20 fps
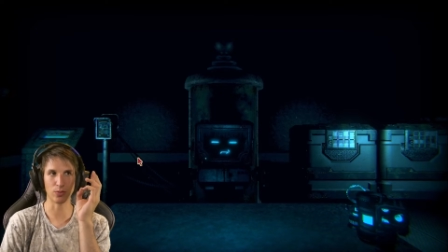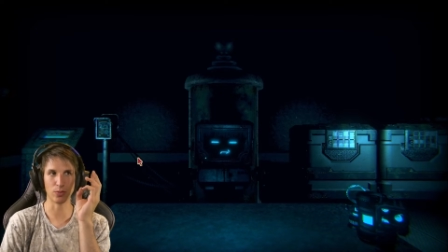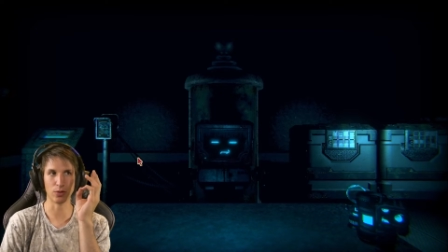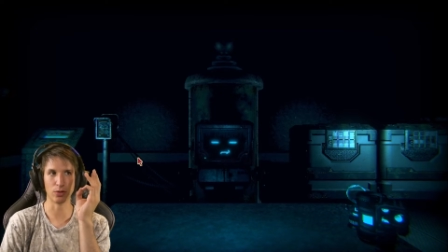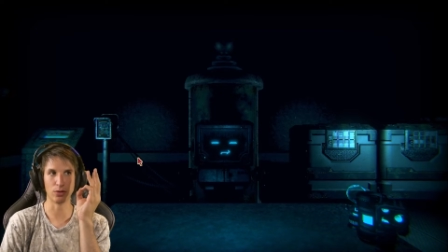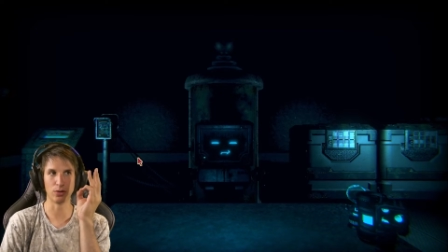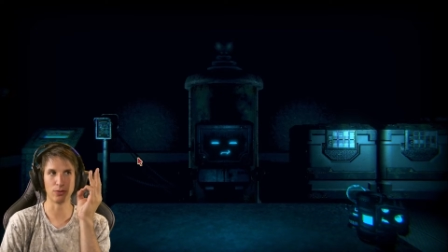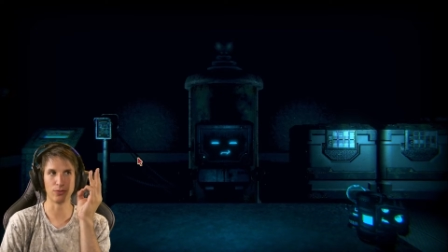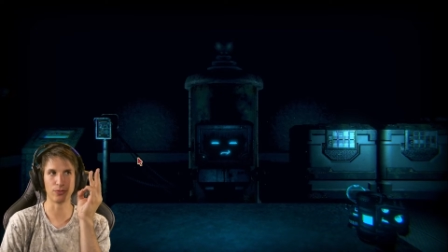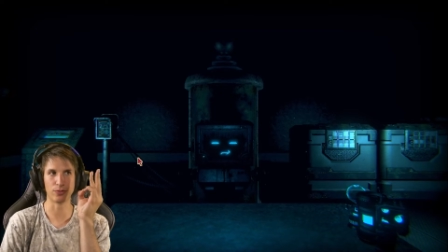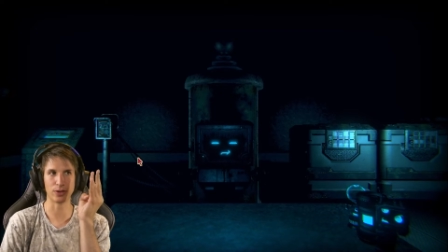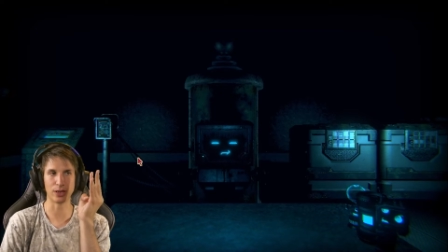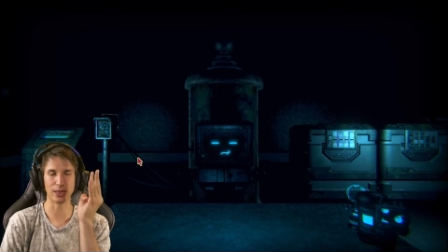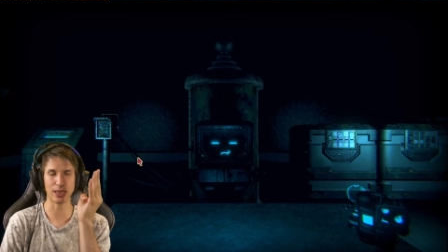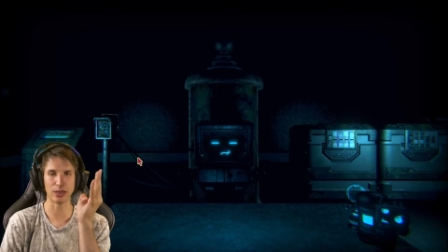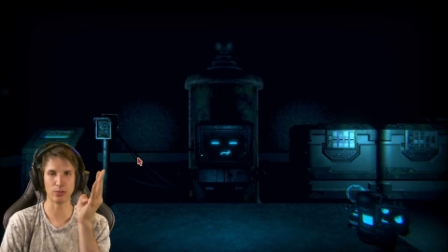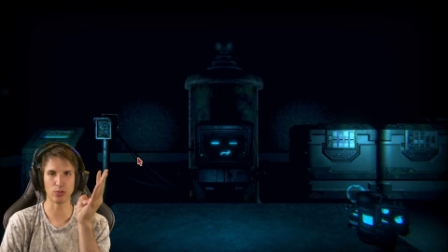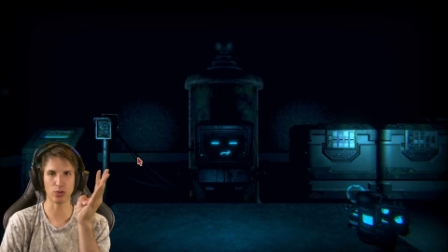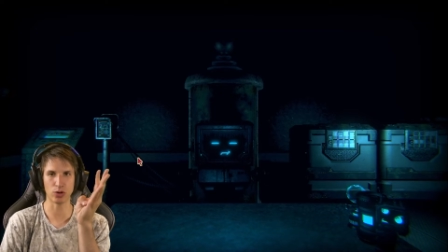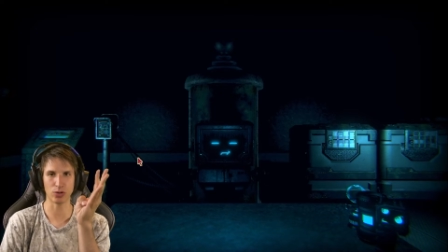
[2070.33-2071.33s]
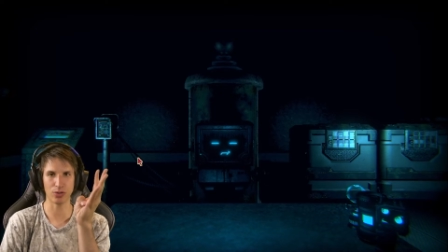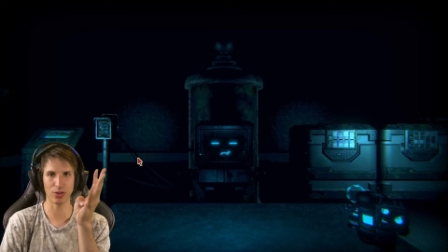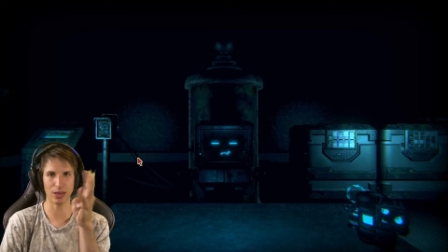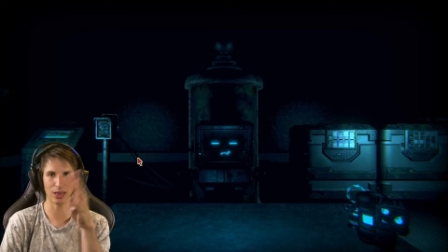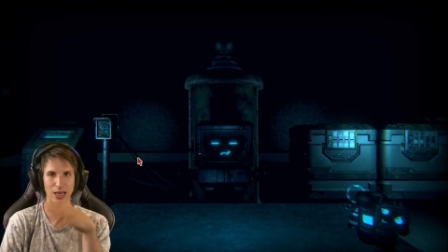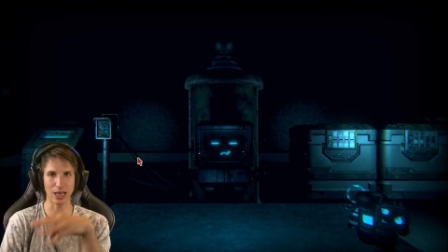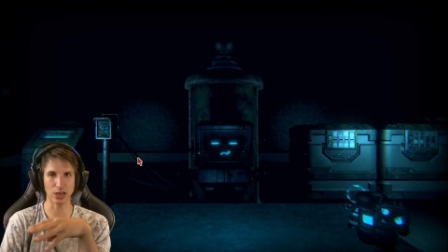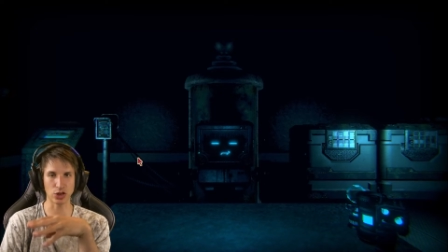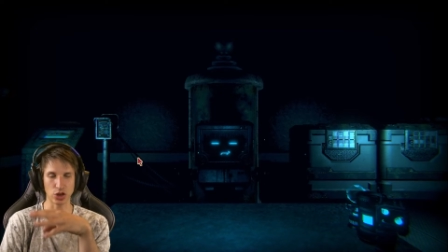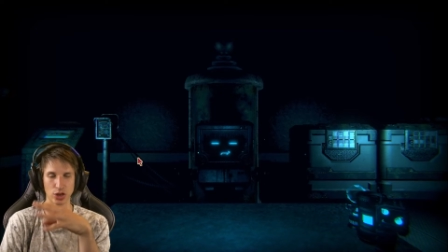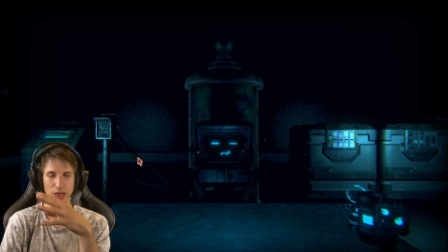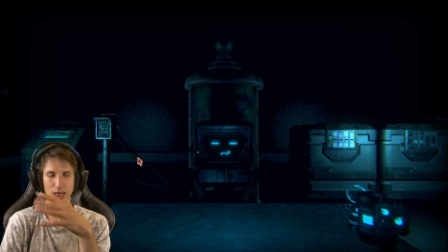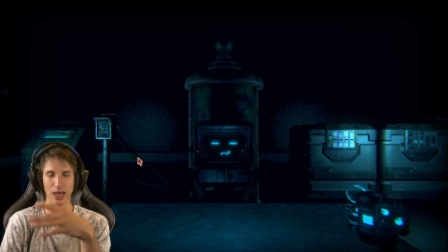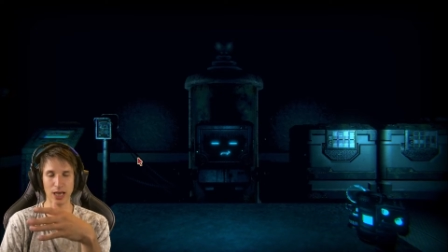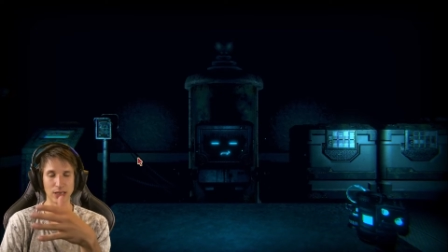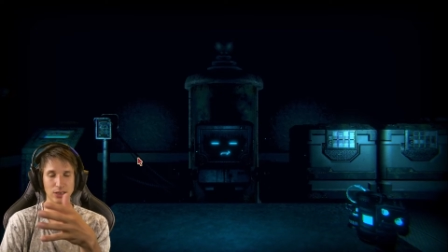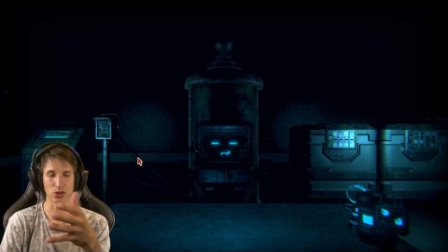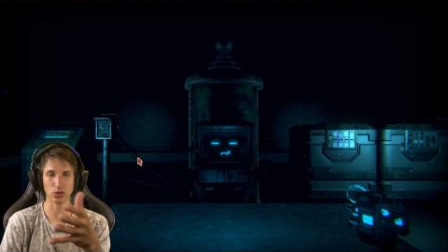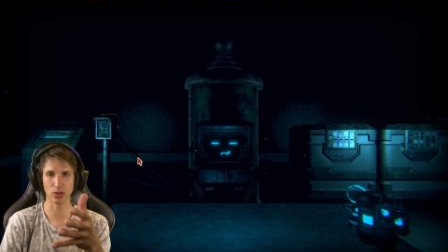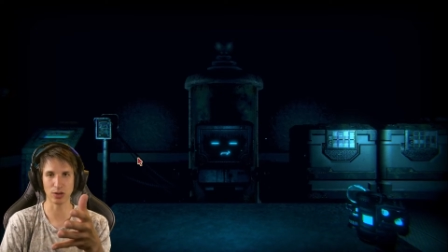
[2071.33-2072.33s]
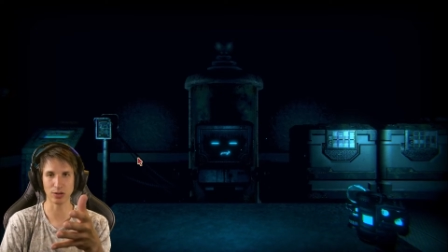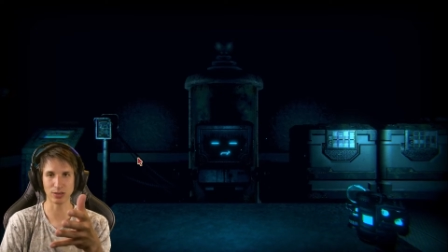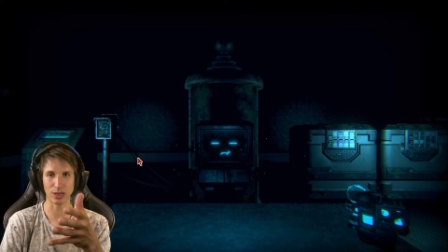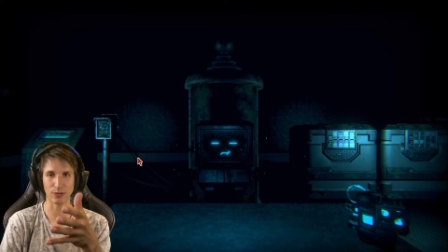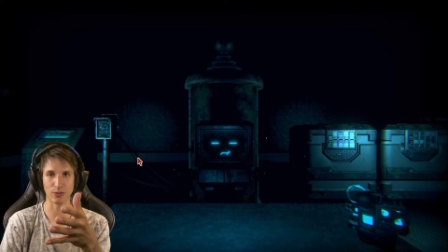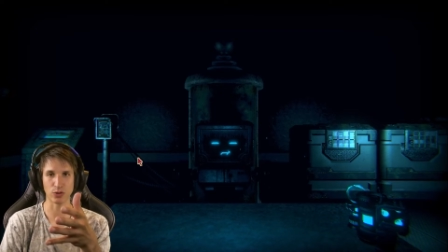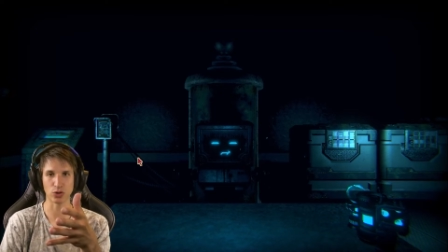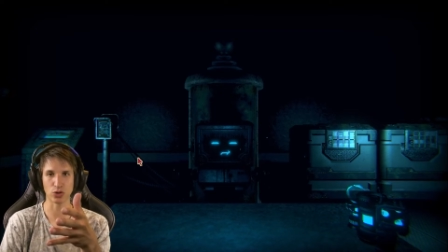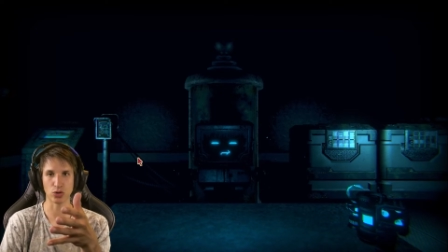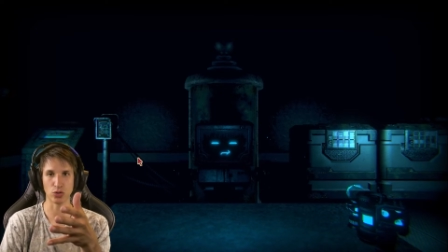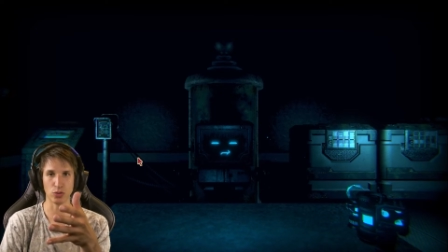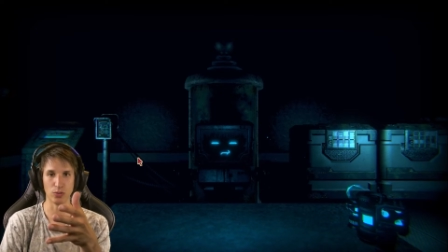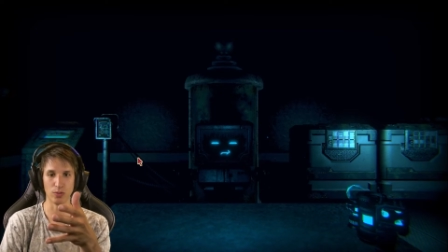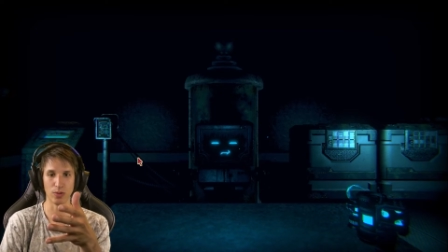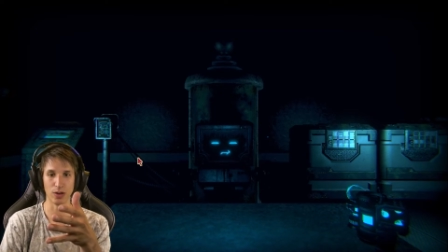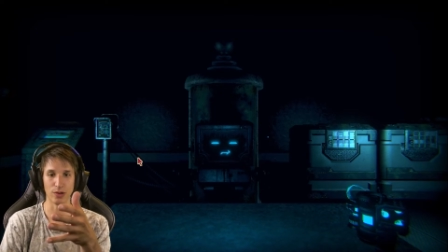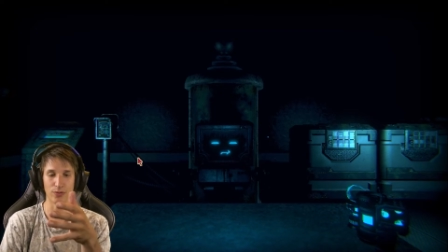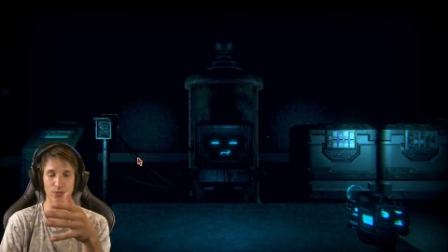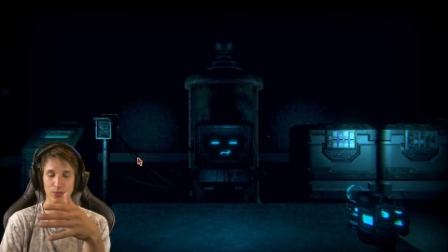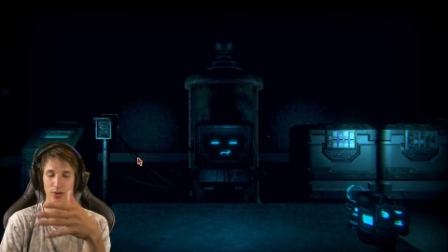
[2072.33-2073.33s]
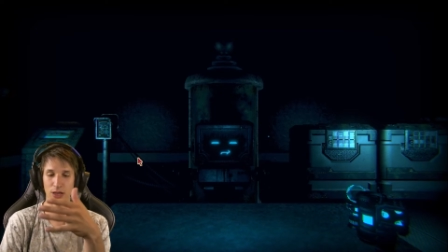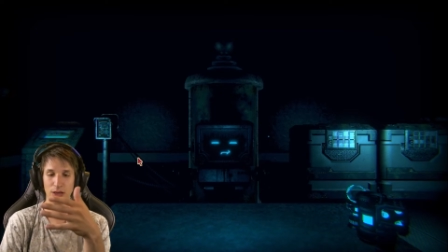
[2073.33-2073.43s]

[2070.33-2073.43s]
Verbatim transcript: if the network thing actually has only something to do with